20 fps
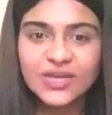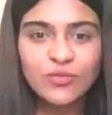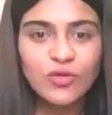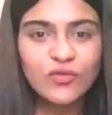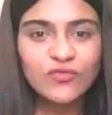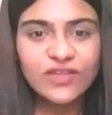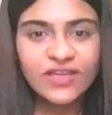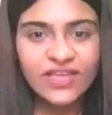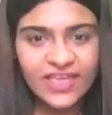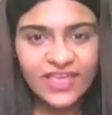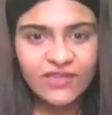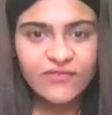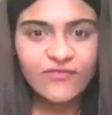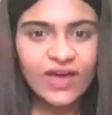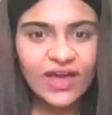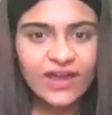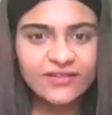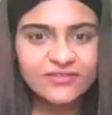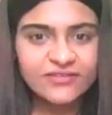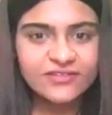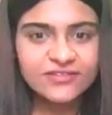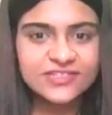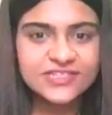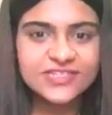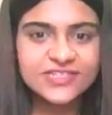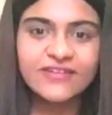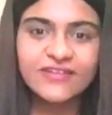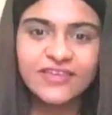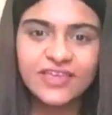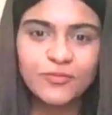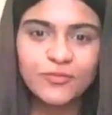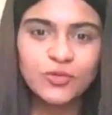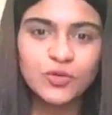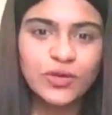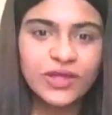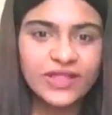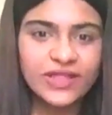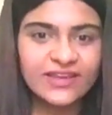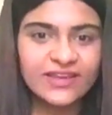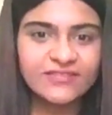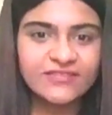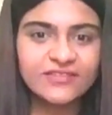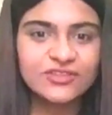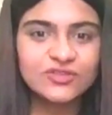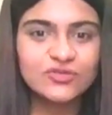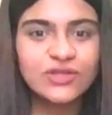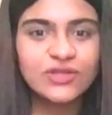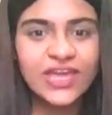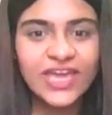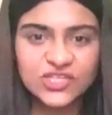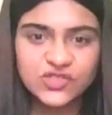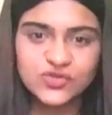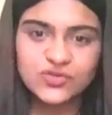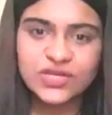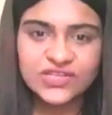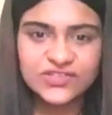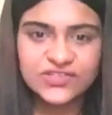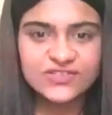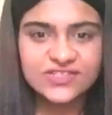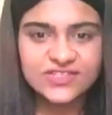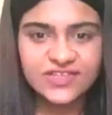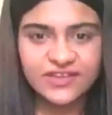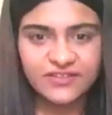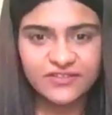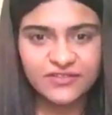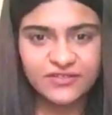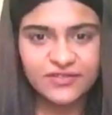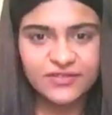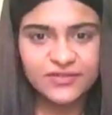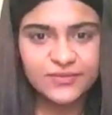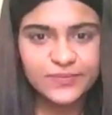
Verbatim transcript: some of the key factors that keep you connected to the education sector?